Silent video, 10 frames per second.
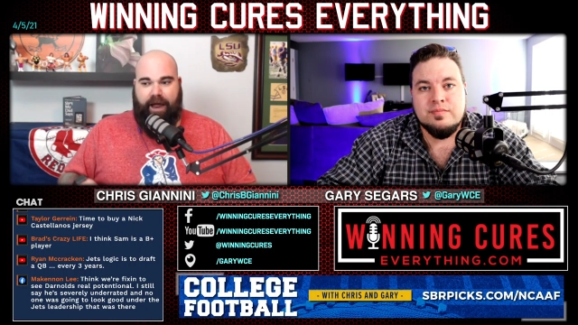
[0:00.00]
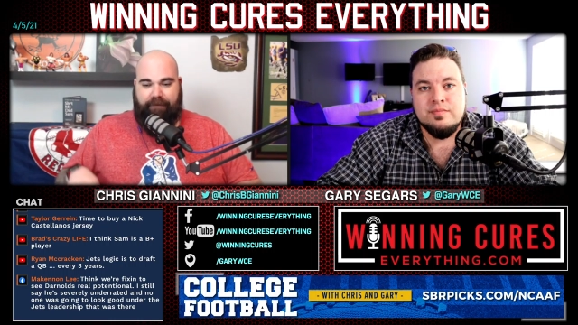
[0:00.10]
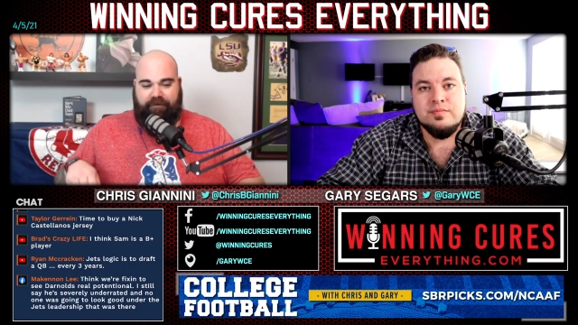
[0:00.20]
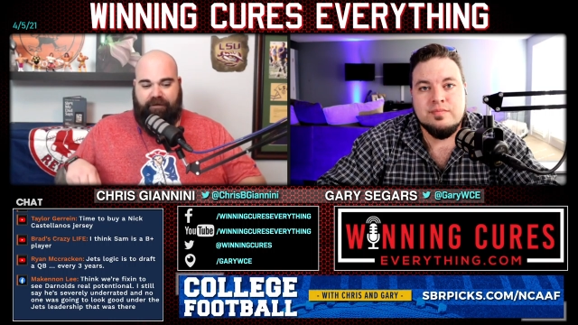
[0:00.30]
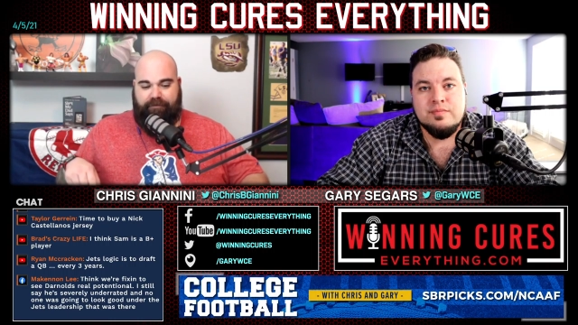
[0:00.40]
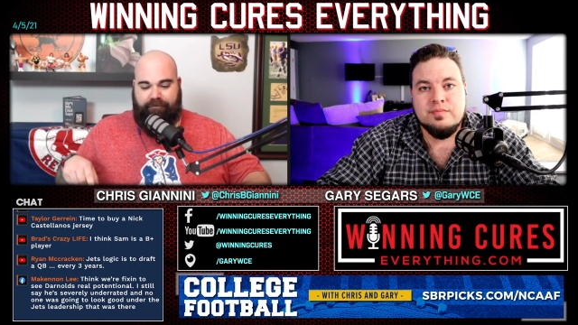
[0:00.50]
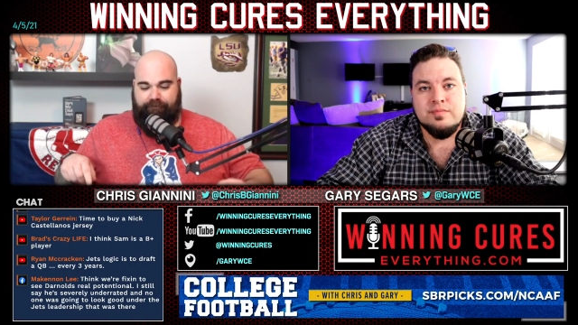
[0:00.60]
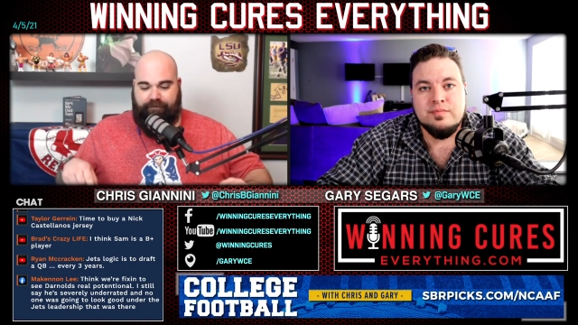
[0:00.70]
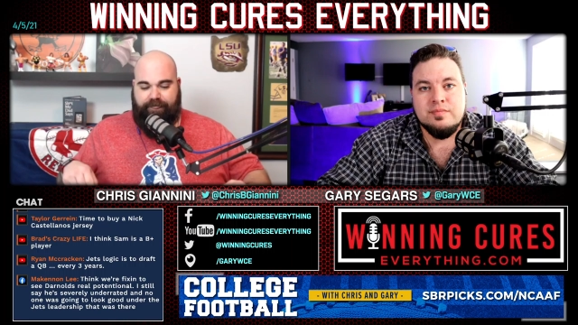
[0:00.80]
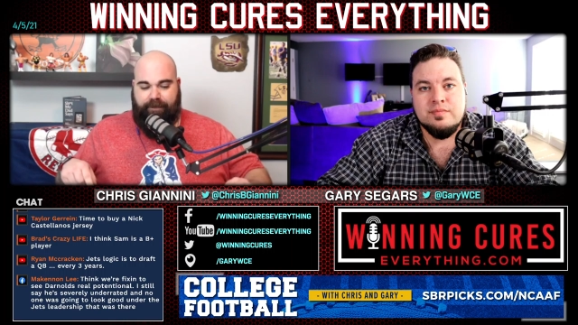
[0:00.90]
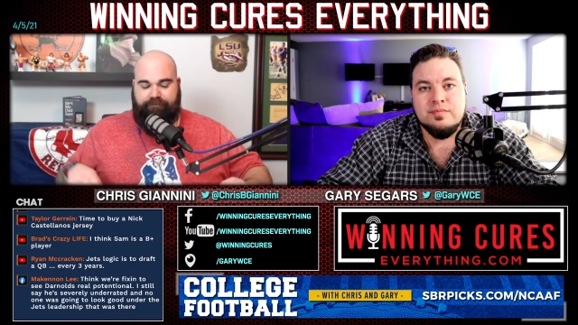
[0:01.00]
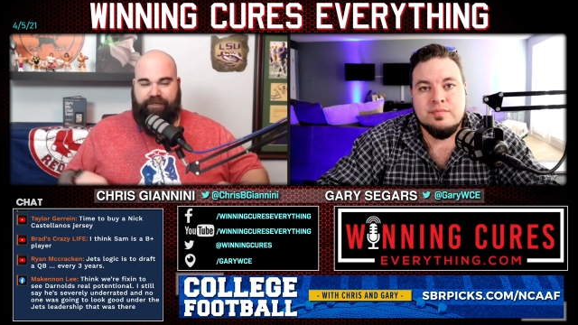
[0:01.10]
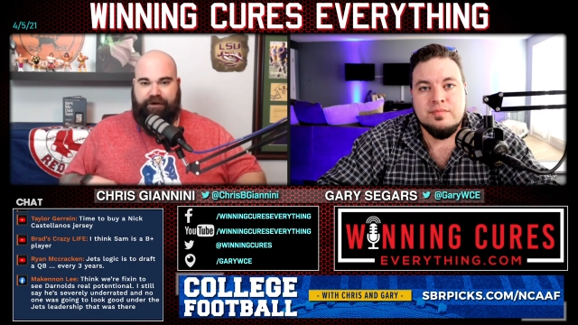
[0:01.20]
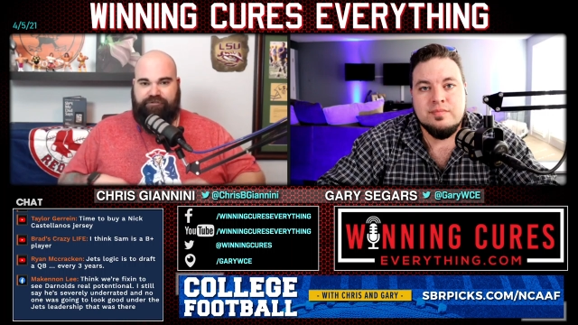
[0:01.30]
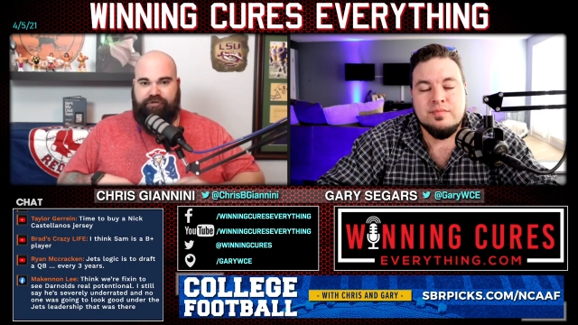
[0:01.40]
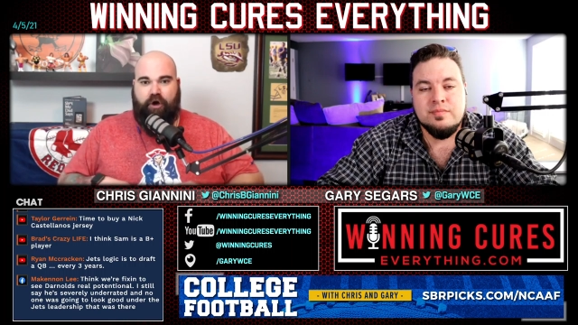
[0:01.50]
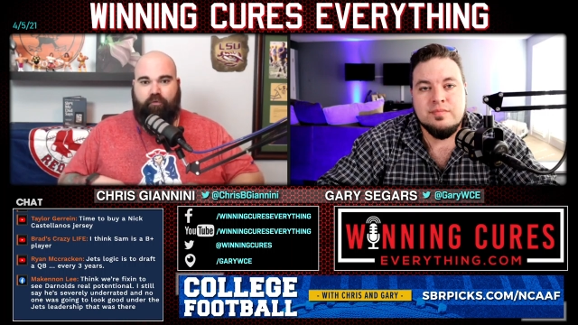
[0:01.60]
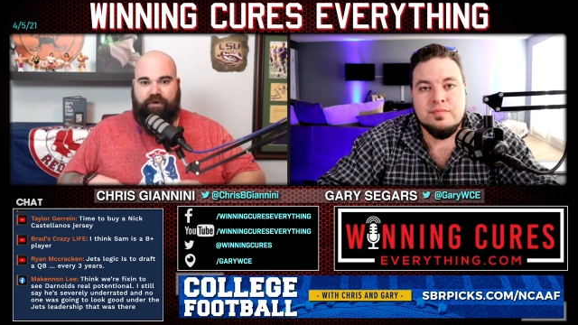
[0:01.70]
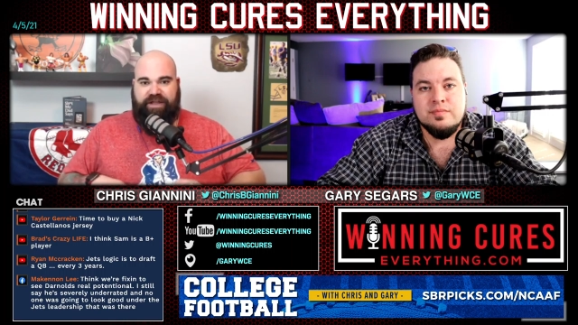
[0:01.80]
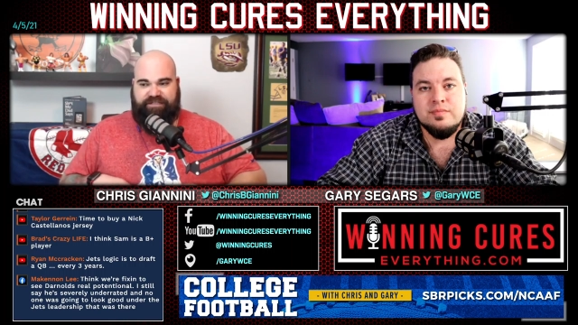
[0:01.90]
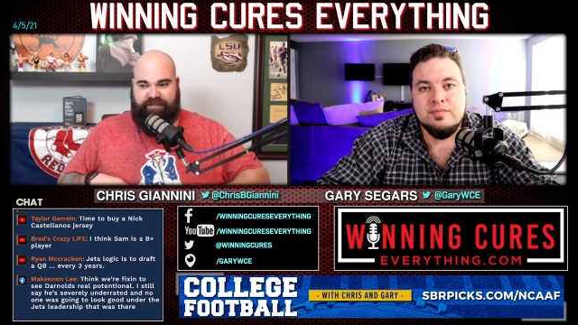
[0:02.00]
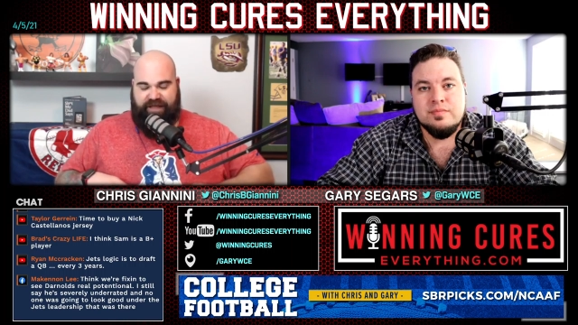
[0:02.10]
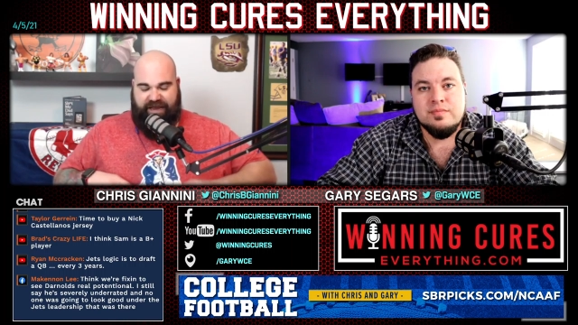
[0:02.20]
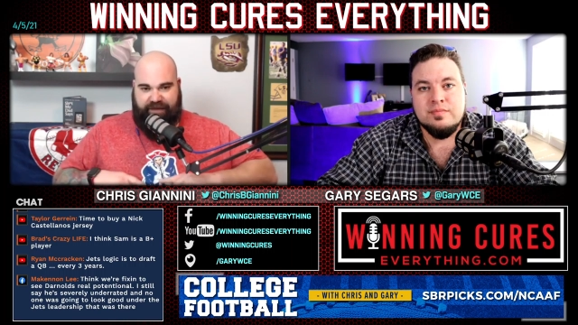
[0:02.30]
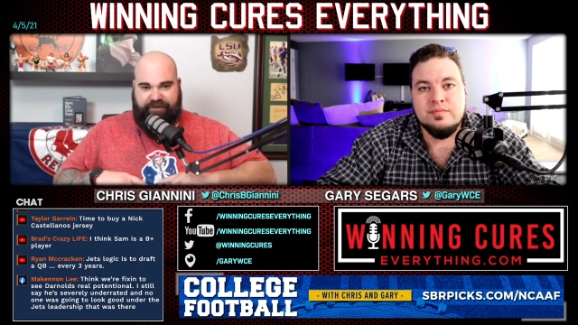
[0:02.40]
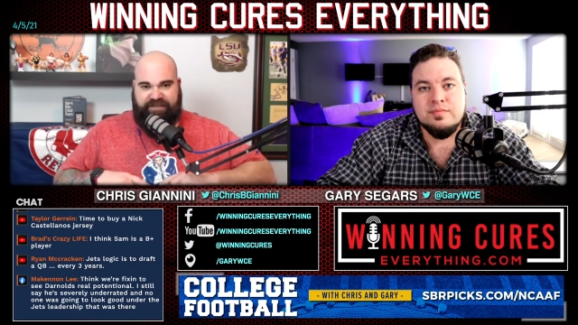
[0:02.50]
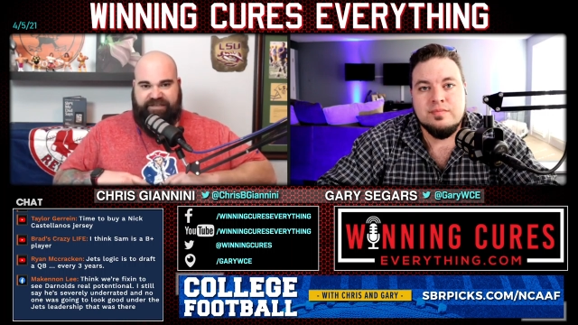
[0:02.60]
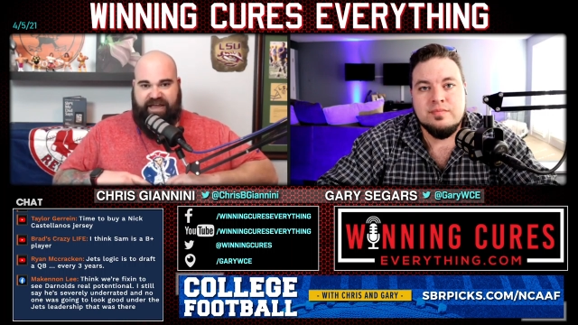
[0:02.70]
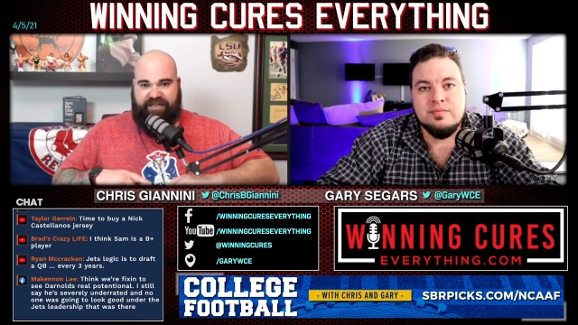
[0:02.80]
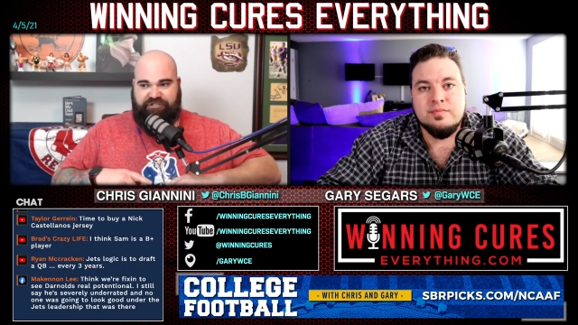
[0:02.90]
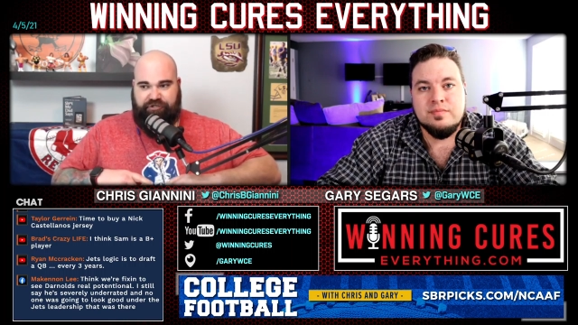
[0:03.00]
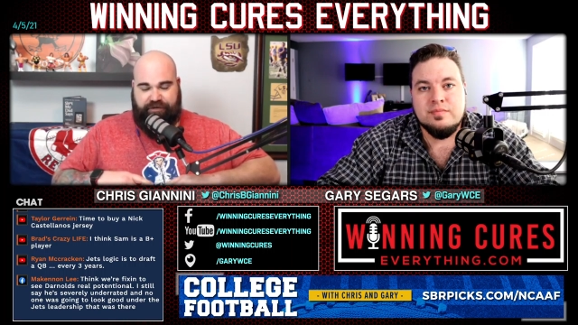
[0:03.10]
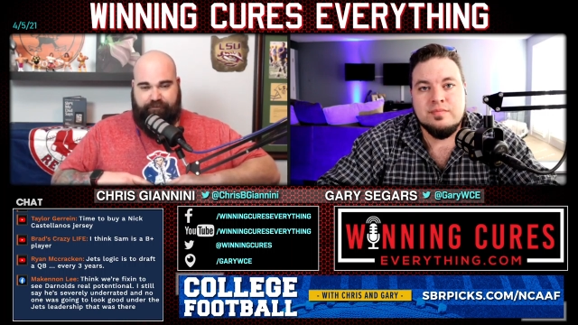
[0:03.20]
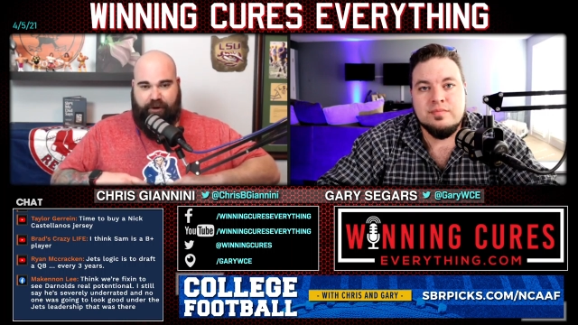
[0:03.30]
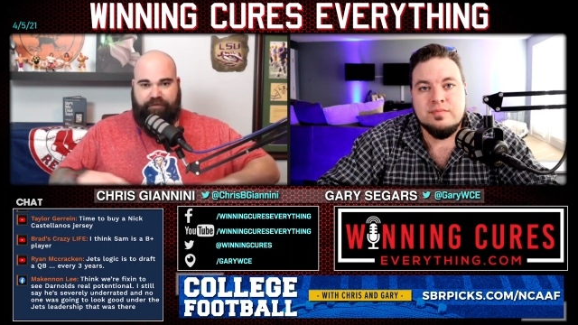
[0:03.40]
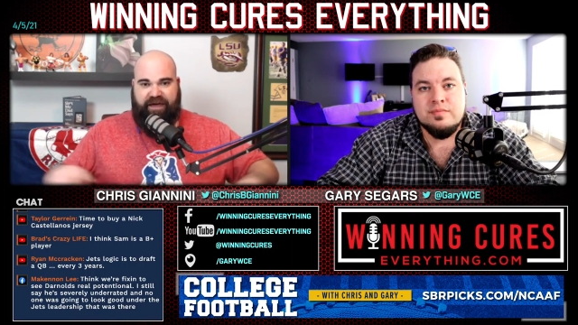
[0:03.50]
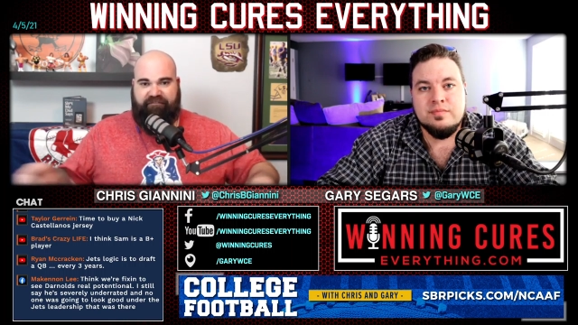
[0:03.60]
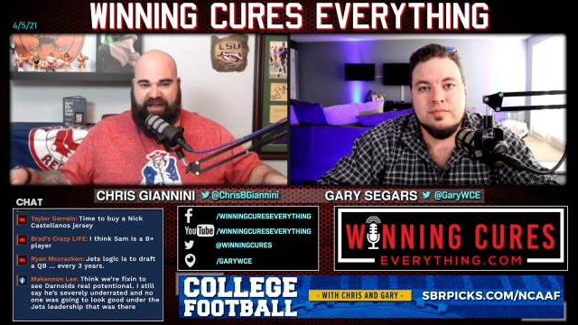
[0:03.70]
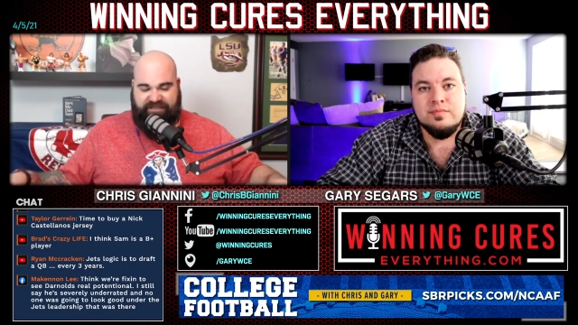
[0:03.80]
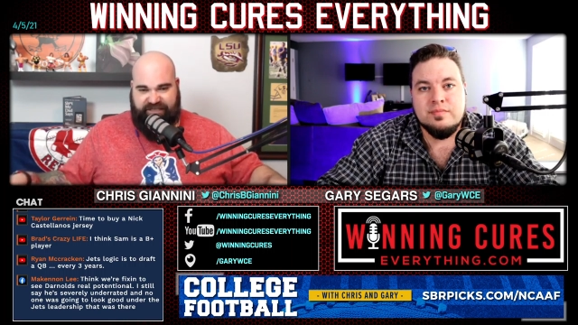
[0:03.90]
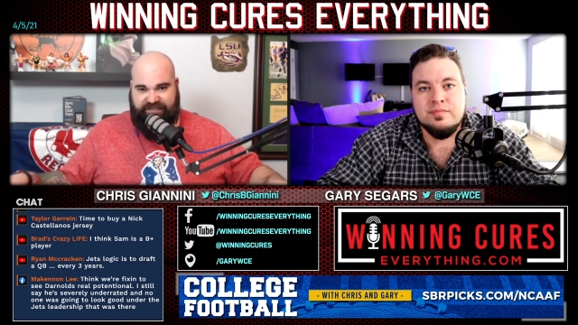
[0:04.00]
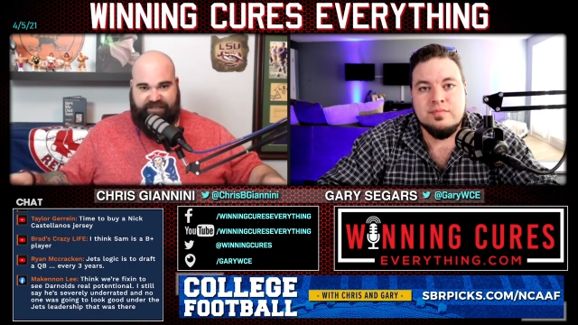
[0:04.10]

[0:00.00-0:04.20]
Speaker 1: I'm there's no reason that him and Teddy shouldn't both have access